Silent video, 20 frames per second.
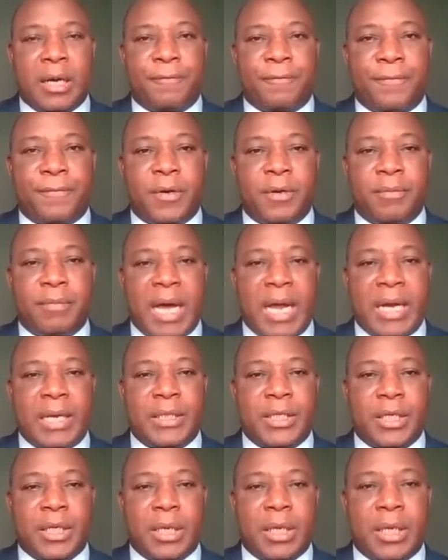fund
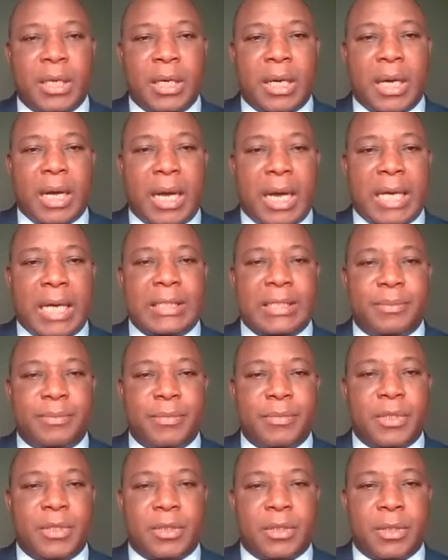manager
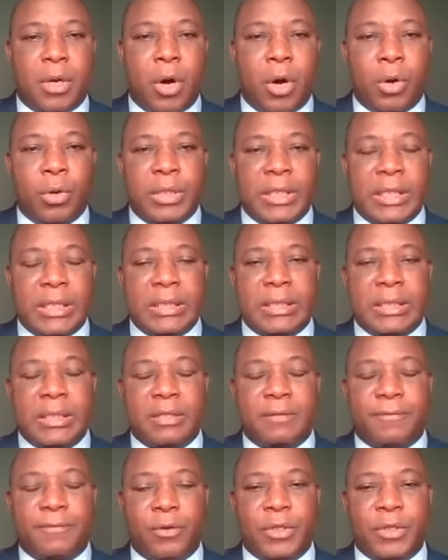Azimut Holdings
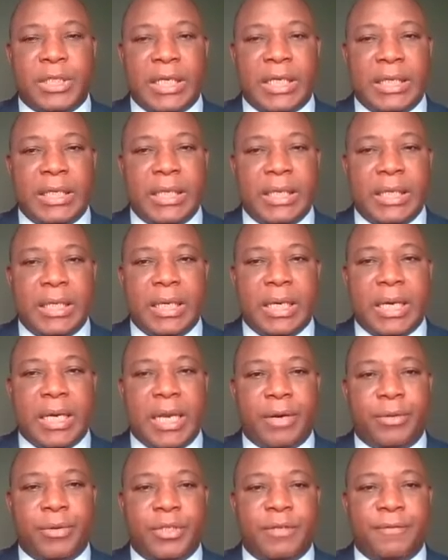is floating an
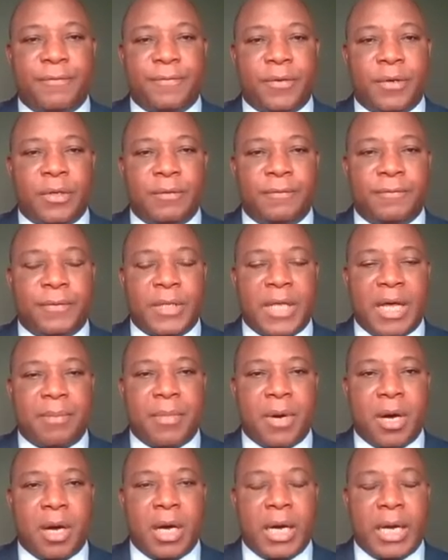equity fund for that
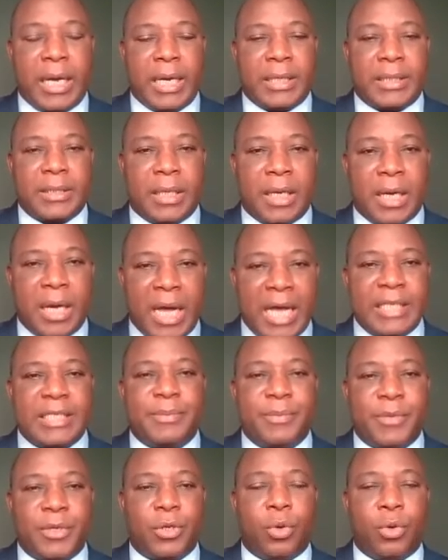market.
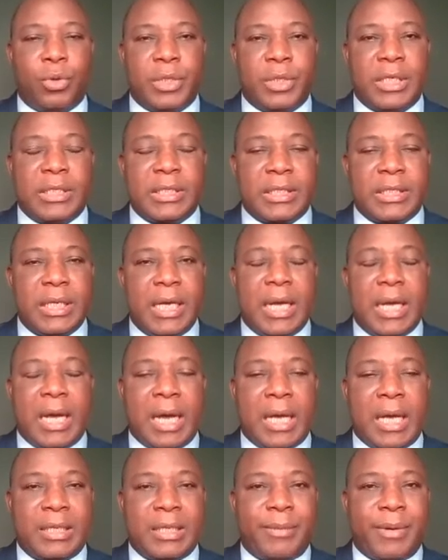Azimut Holdings
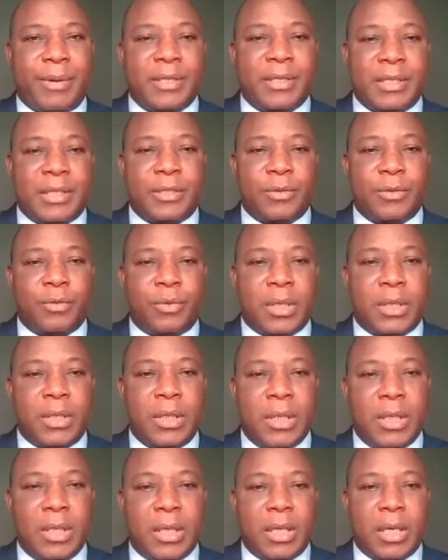has about
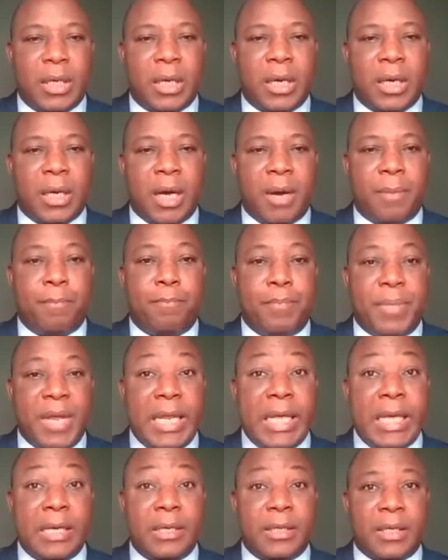61
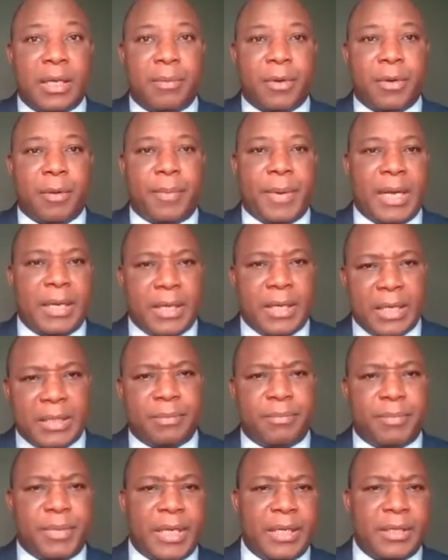billion, that's
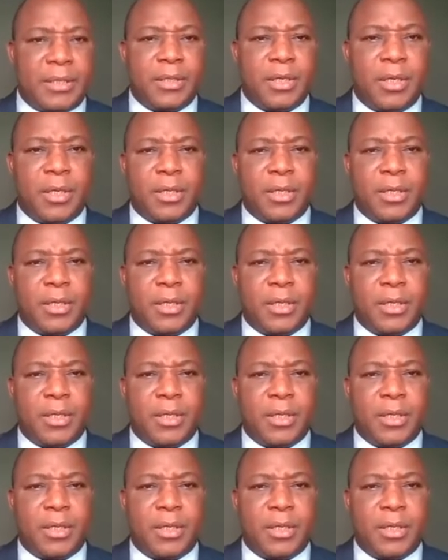$1 billion